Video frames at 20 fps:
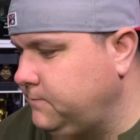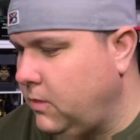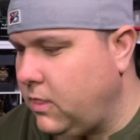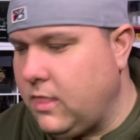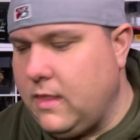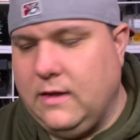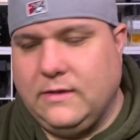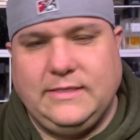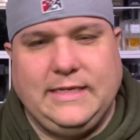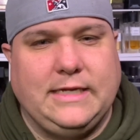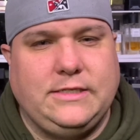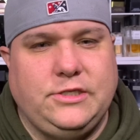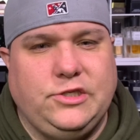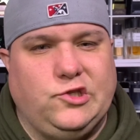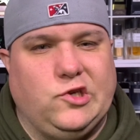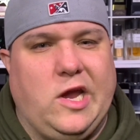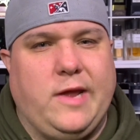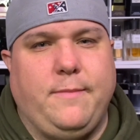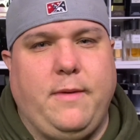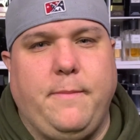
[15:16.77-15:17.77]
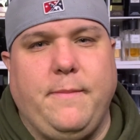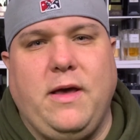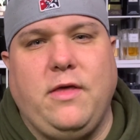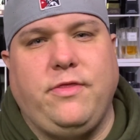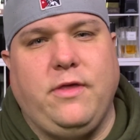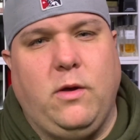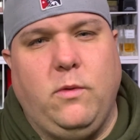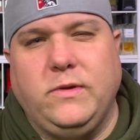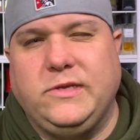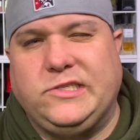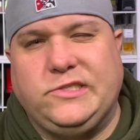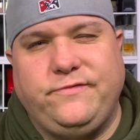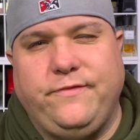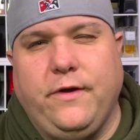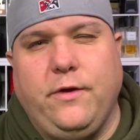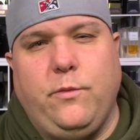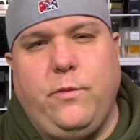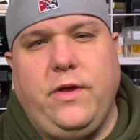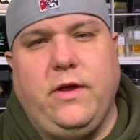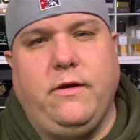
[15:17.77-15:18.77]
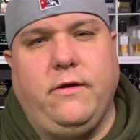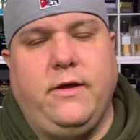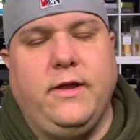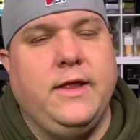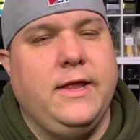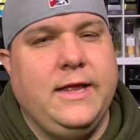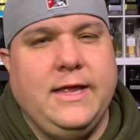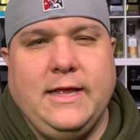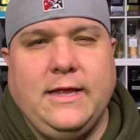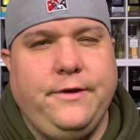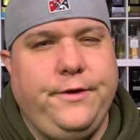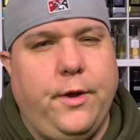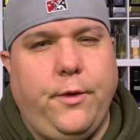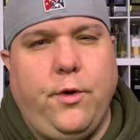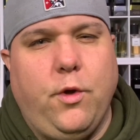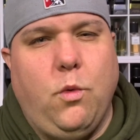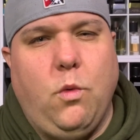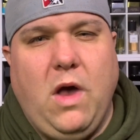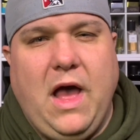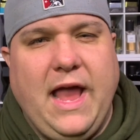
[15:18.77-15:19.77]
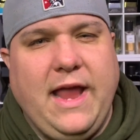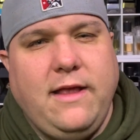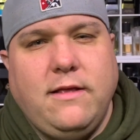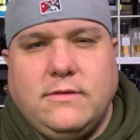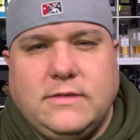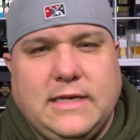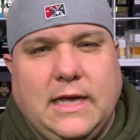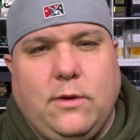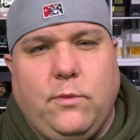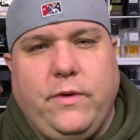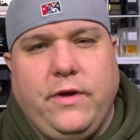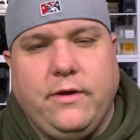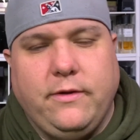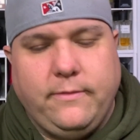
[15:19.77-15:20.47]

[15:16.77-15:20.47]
It's actually drying my mouth out, which is very weird. Don't know why. It's kind of weird.